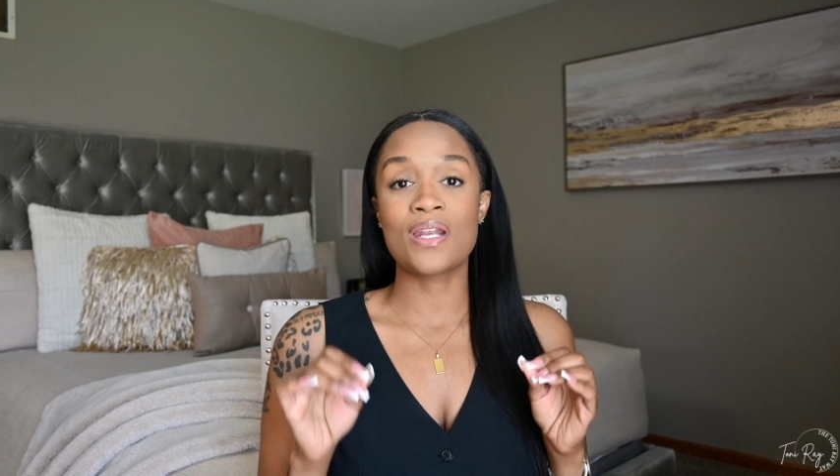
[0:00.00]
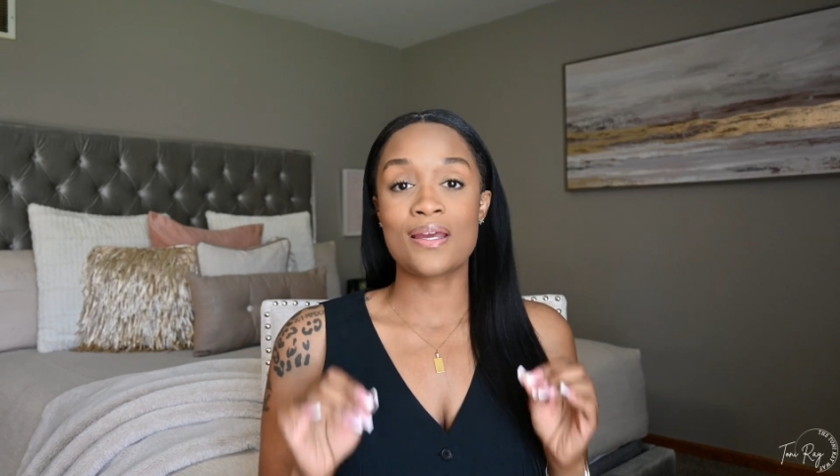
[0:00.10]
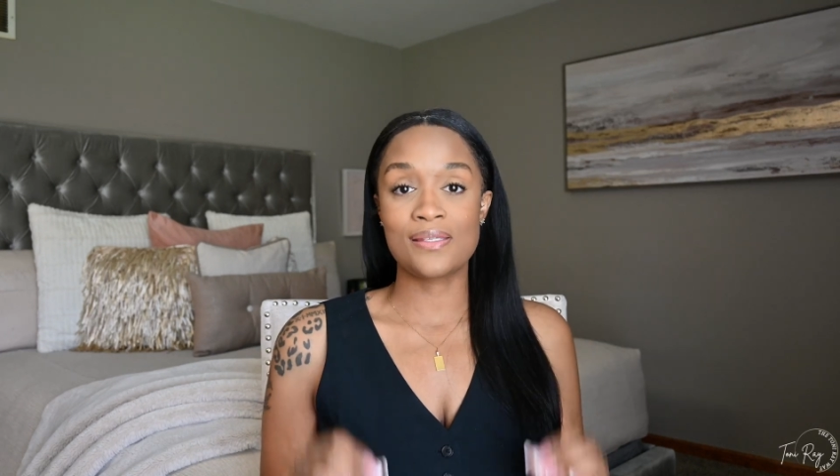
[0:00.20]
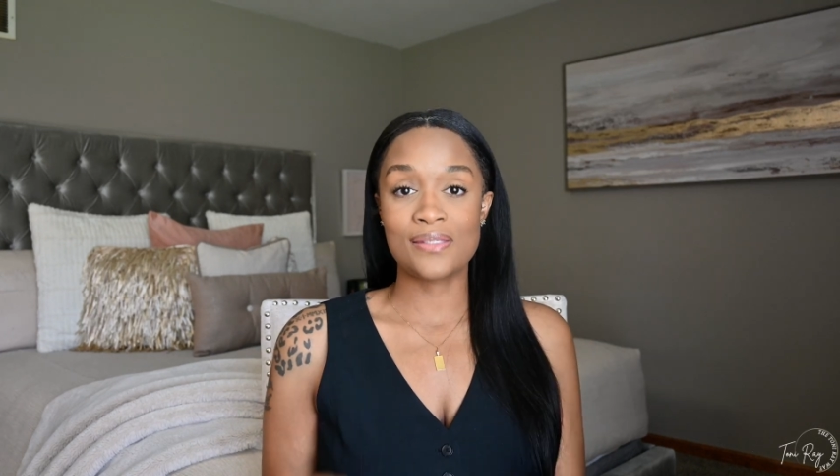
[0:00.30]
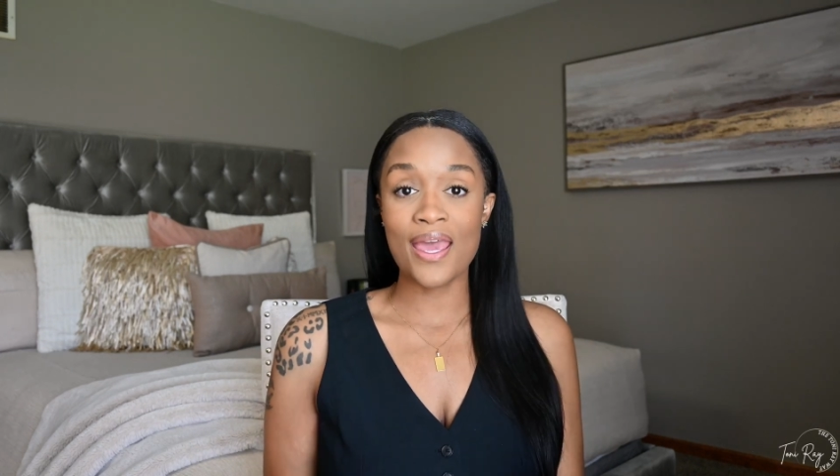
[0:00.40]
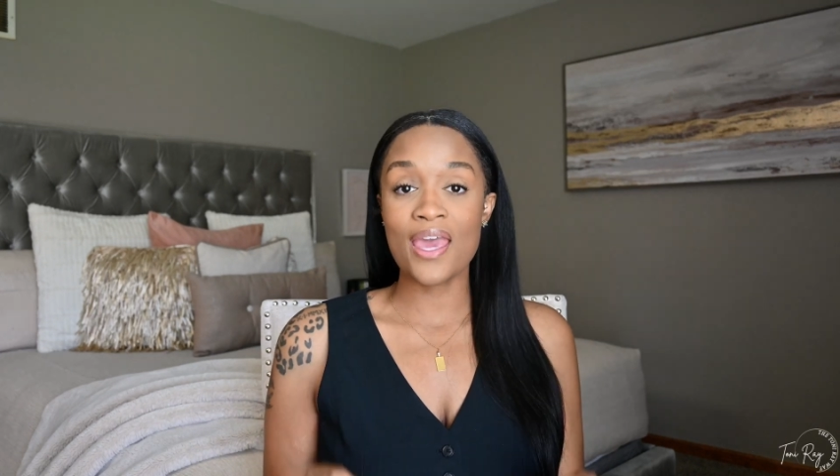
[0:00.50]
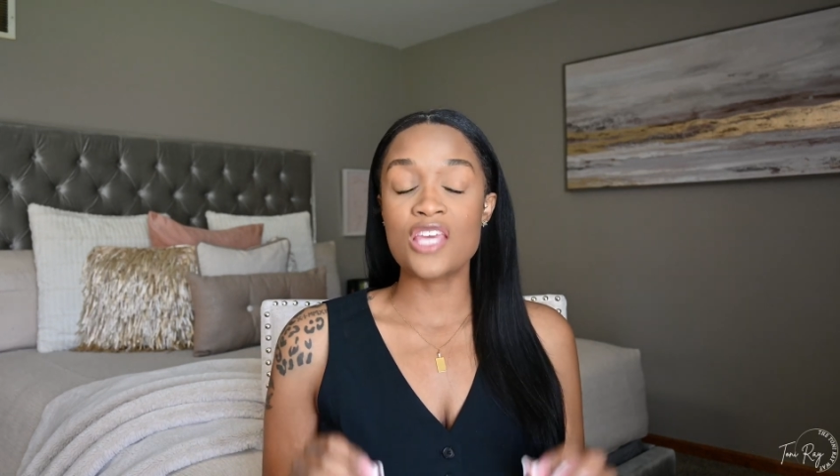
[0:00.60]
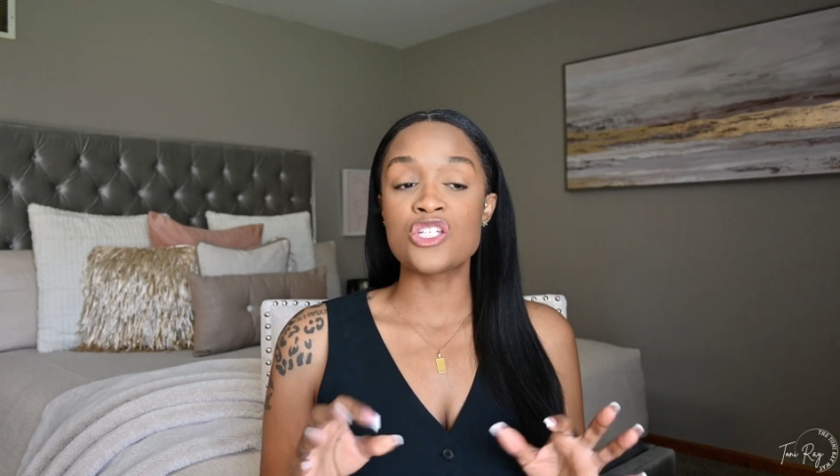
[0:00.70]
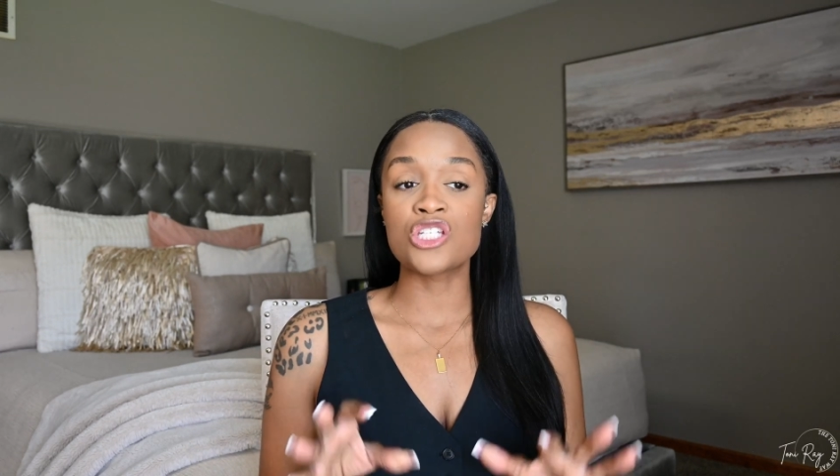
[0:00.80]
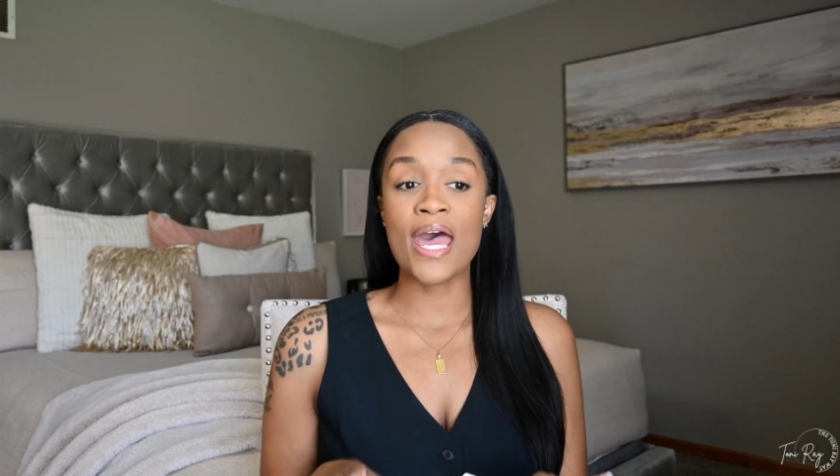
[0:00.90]
I say
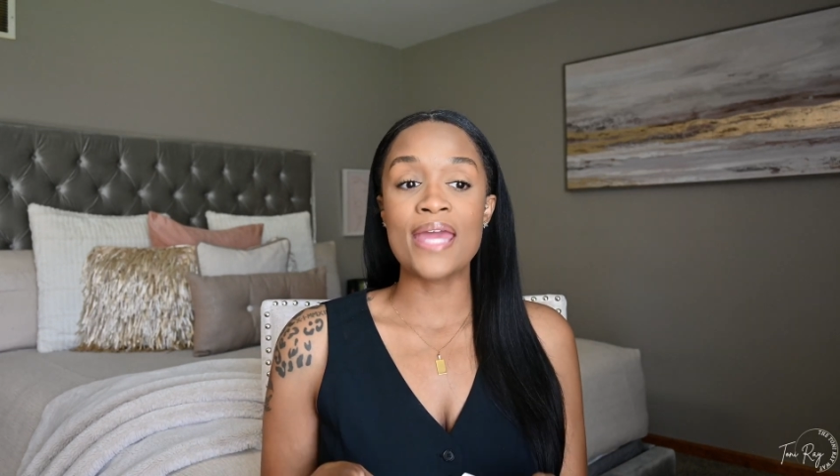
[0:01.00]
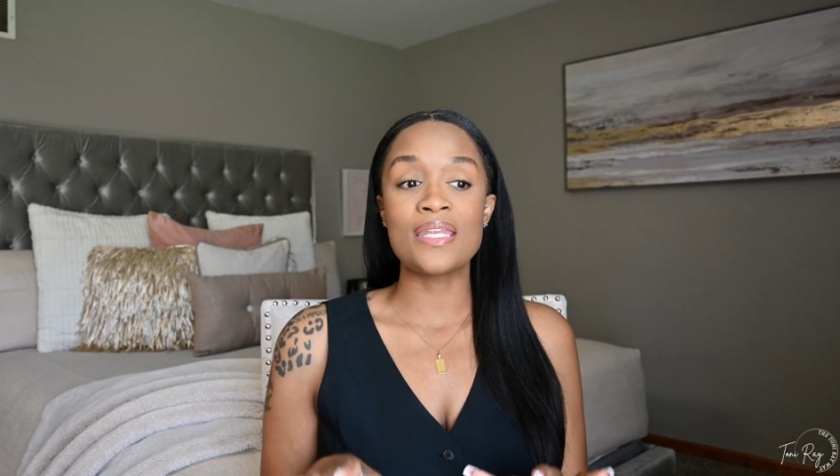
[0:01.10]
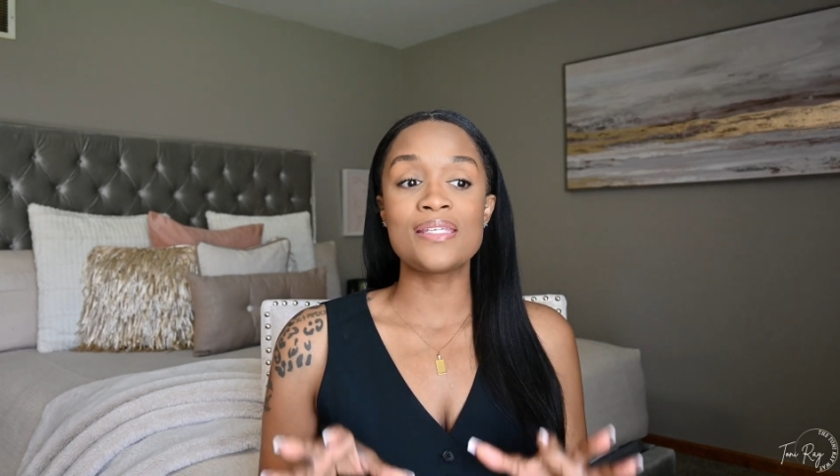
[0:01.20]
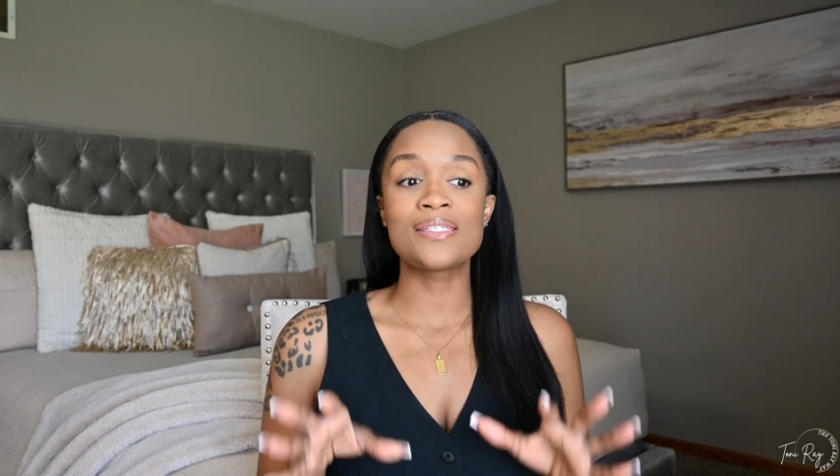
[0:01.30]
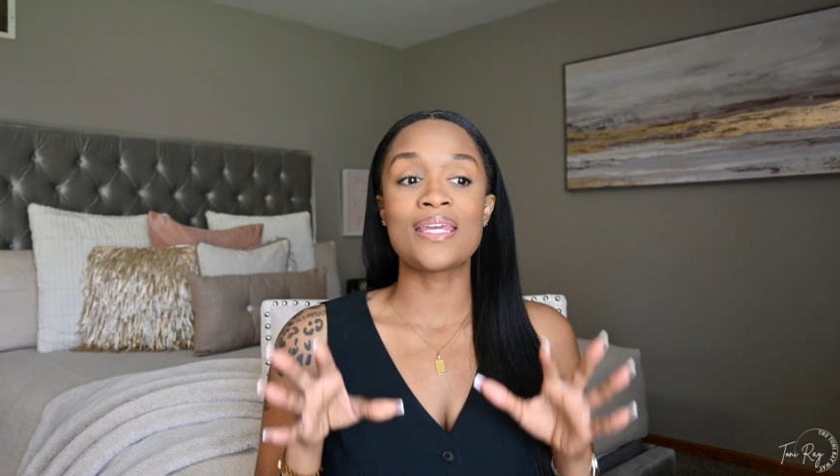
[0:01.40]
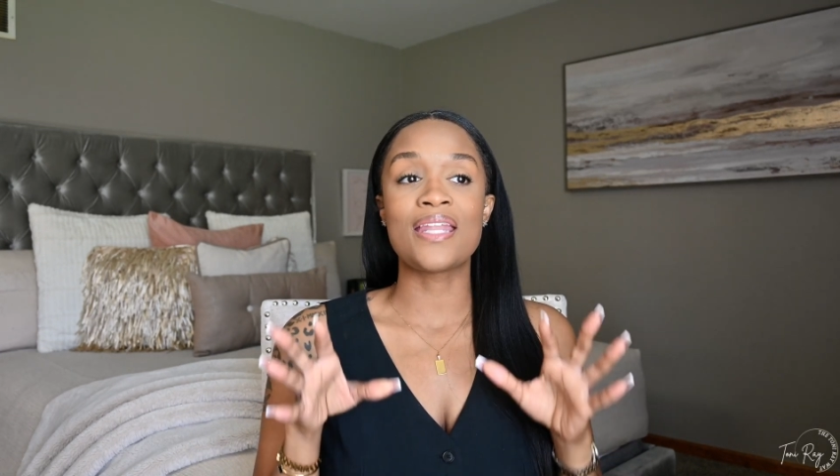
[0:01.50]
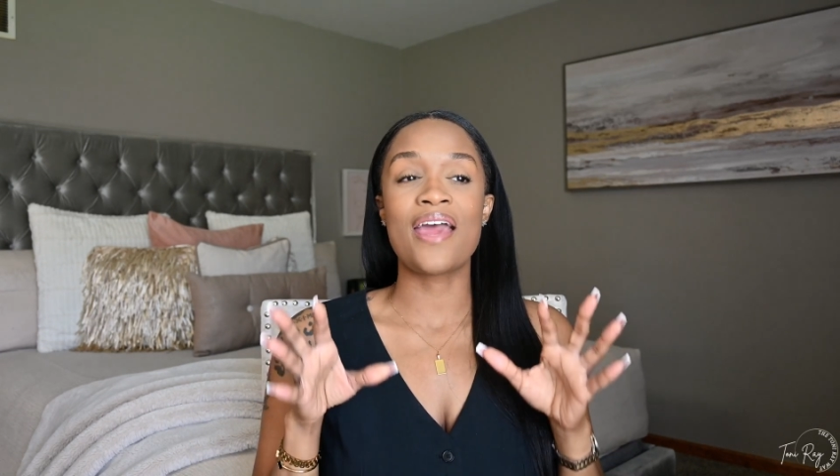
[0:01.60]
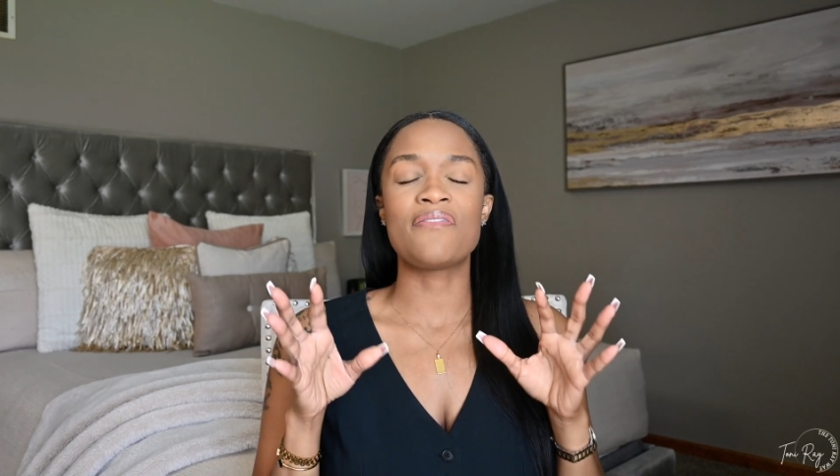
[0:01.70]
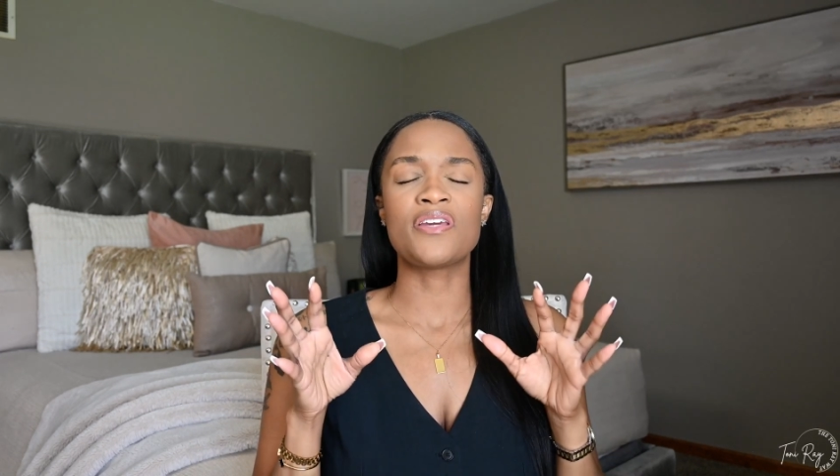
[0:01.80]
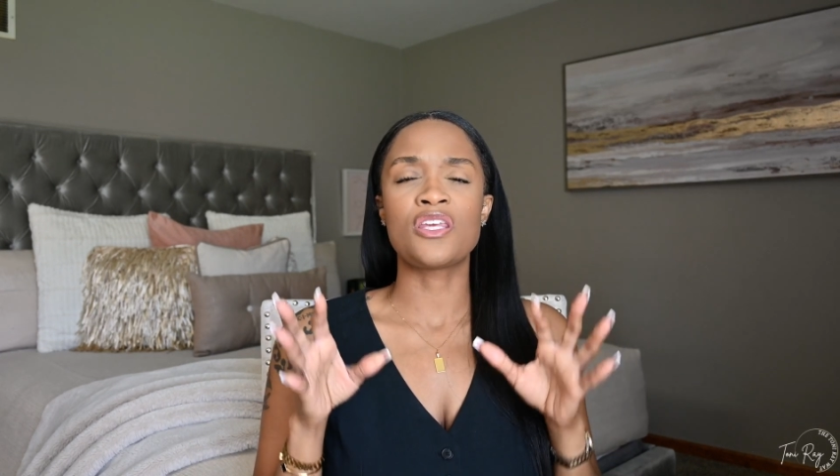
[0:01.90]
shyness can
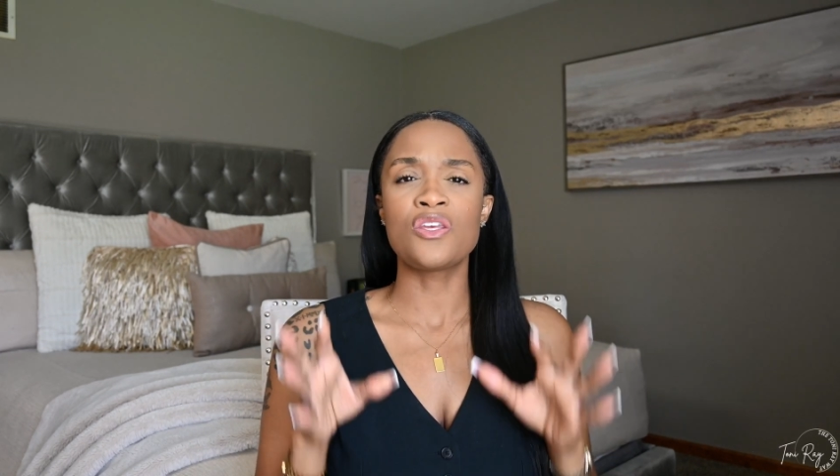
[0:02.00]
have a